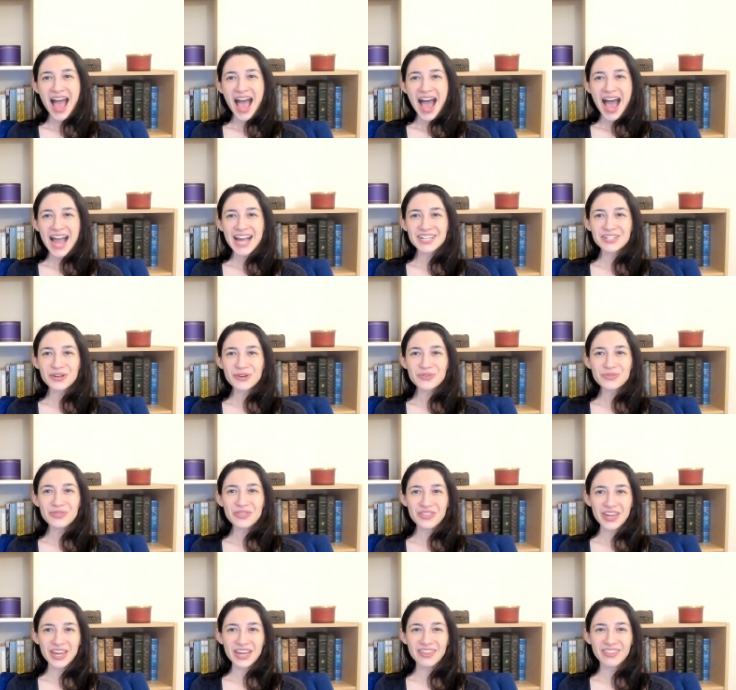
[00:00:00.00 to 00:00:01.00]
I don't
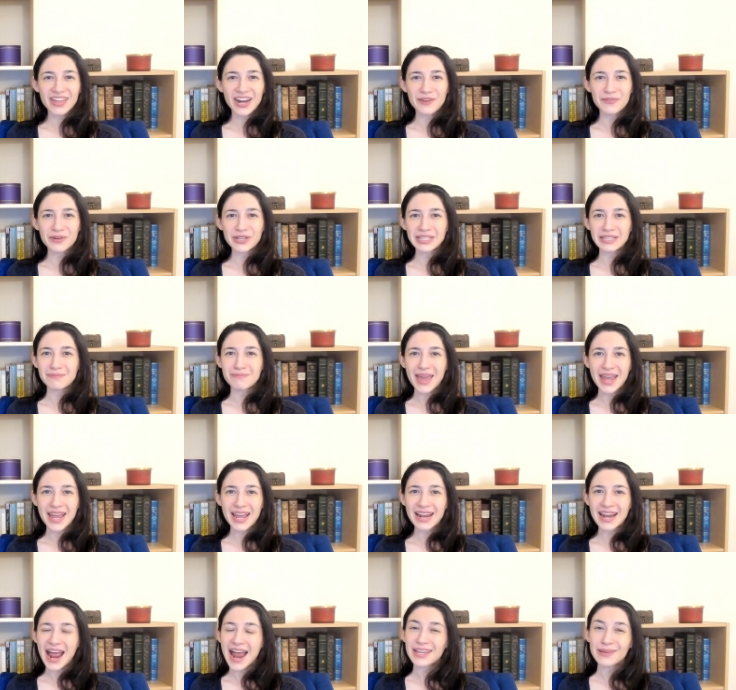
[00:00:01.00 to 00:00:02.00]
think that I really made
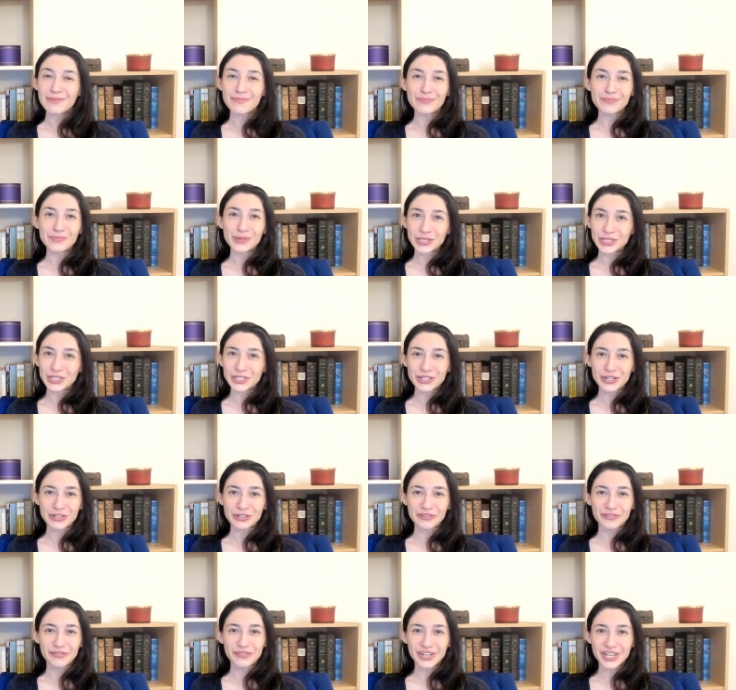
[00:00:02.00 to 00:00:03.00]
any bullet
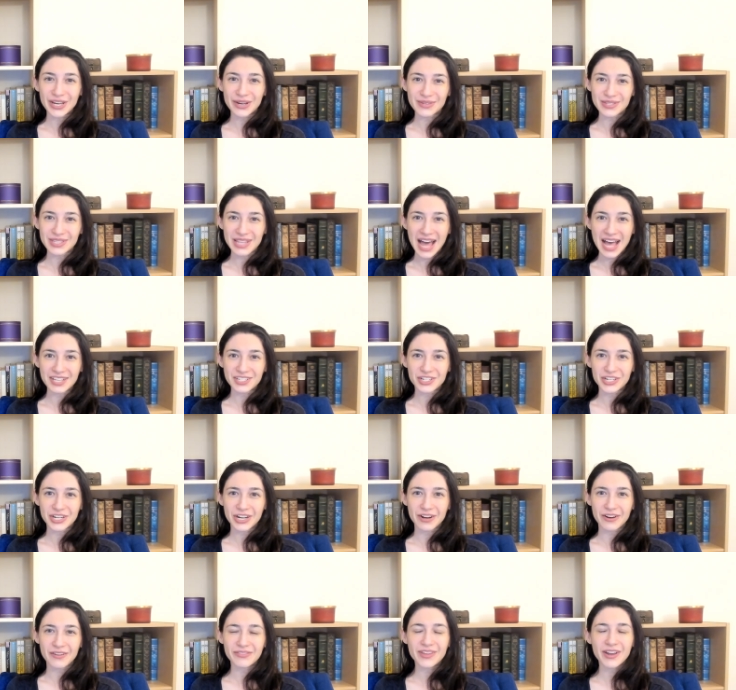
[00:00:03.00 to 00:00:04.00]
journal videos last
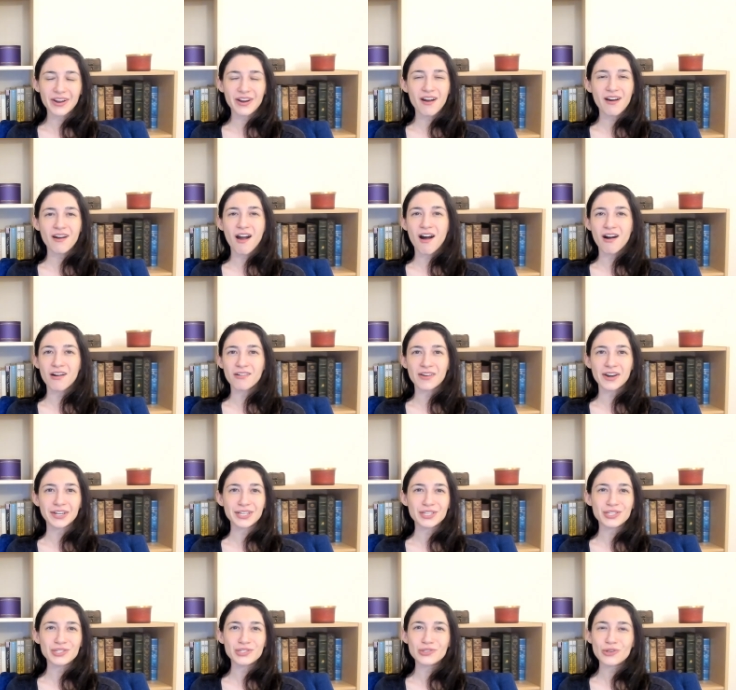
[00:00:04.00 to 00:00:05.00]
year. There are already
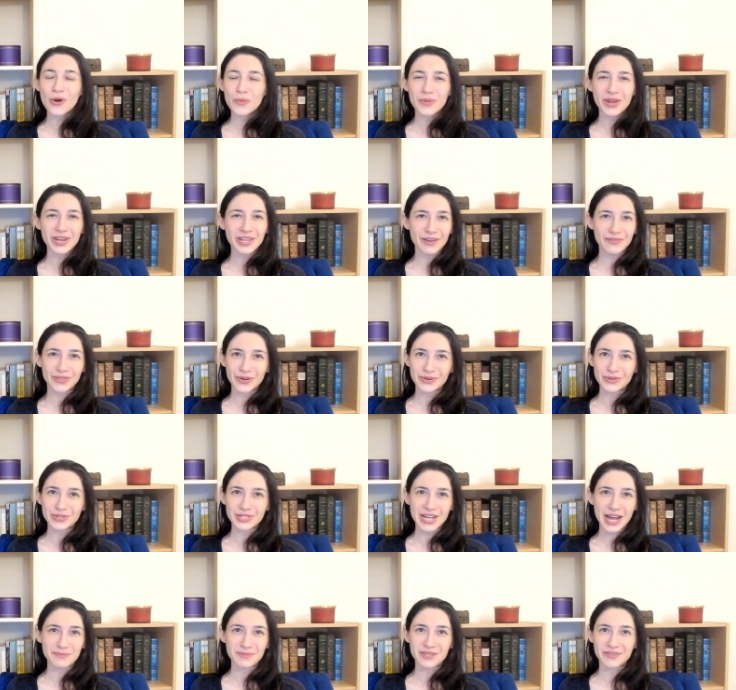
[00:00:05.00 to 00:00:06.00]
so many of those
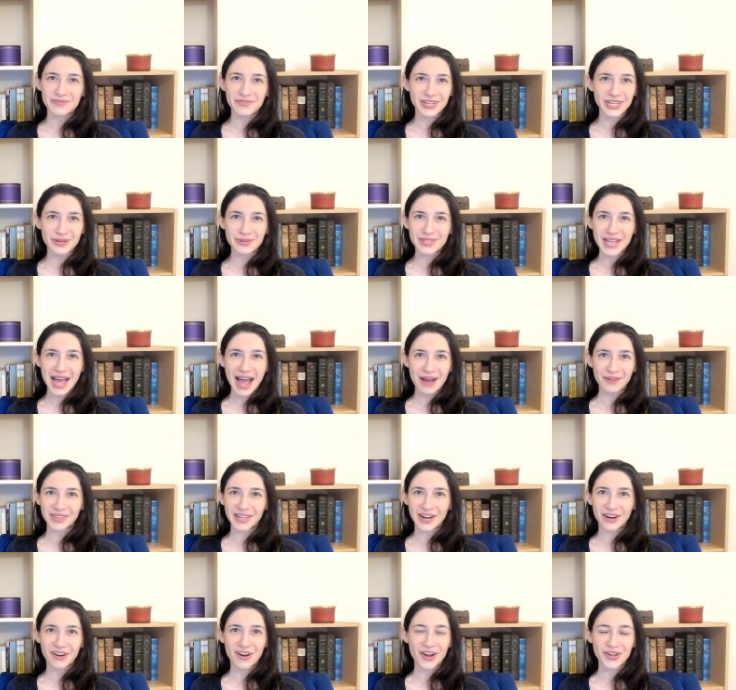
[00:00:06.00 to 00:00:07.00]
types of videos out
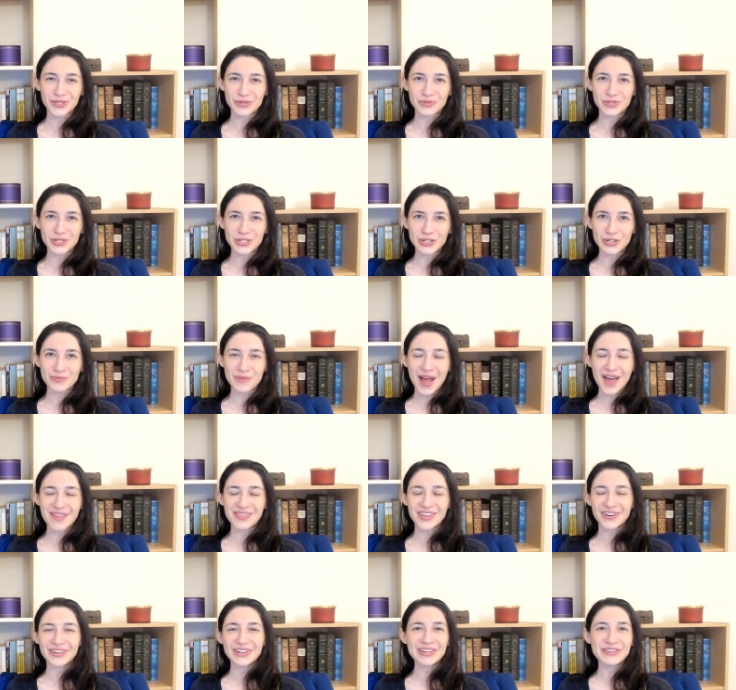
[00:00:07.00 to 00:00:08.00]
there on YouTube, and
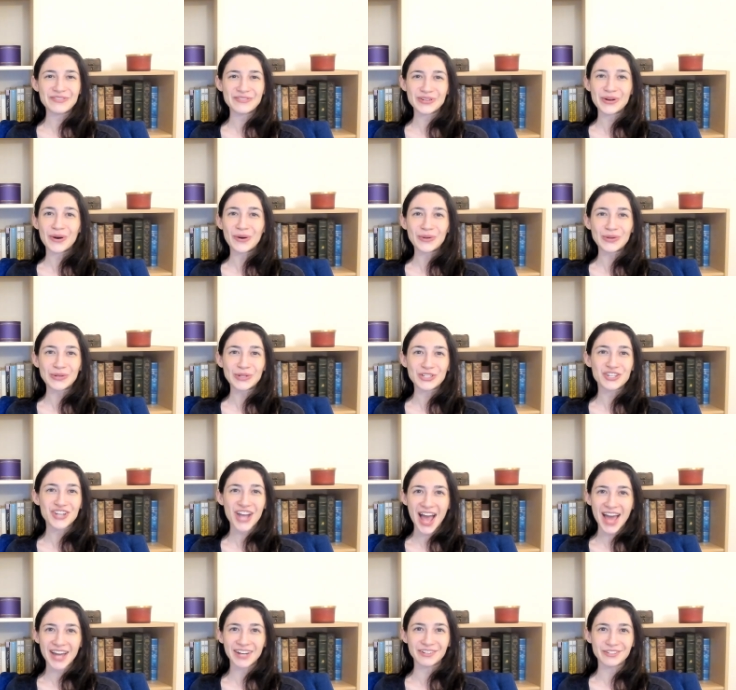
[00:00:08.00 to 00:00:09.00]
there are even whole
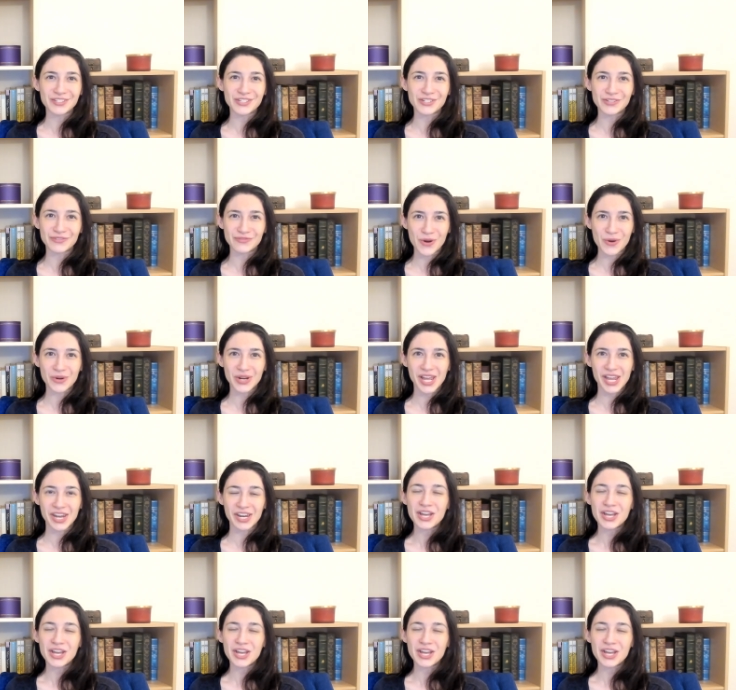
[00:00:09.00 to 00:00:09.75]
channels devoted